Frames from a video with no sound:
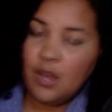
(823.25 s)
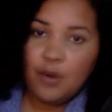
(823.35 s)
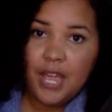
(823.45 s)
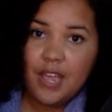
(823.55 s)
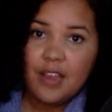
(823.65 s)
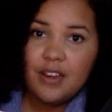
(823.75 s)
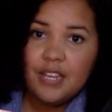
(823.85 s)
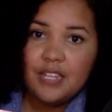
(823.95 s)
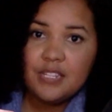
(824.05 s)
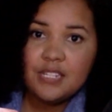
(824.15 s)
Okay,
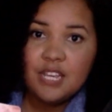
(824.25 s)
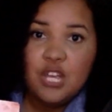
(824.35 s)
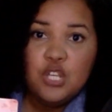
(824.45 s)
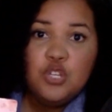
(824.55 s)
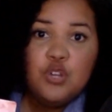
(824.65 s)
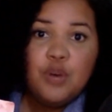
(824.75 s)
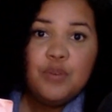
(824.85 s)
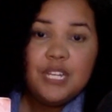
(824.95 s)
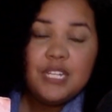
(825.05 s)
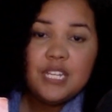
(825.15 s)
Aries? You don't
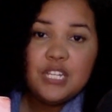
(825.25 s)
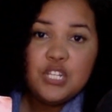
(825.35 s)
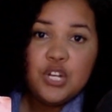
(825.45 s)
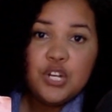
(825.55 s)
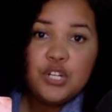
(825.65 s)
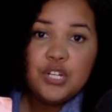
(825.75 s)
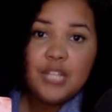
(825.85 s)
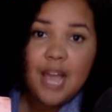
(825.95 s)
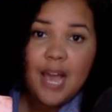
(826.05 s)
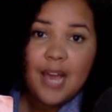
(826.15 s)
need to
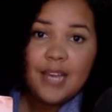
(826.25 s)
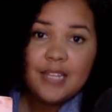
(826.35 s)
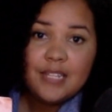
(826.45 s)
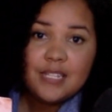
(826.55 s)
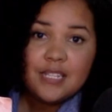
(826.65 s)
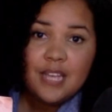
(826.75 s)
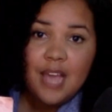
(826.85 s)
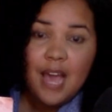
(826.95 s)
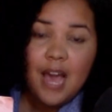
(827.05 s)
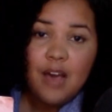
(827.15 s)
internalize
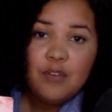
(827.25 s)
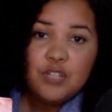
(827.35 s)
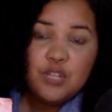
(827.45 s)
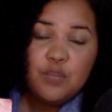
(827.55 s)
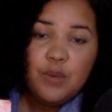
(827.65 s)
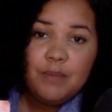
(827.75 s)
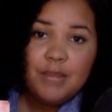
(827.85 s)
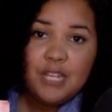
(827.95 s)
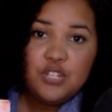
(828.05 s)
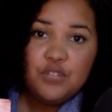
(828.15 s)
how someone
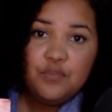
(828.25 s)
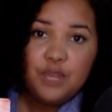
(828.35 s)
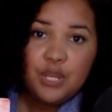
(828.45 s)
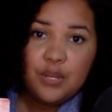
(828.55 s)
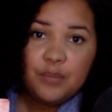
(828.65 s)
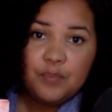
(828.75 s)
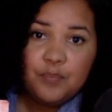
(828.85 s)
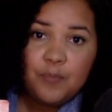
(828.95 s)
makes you feel.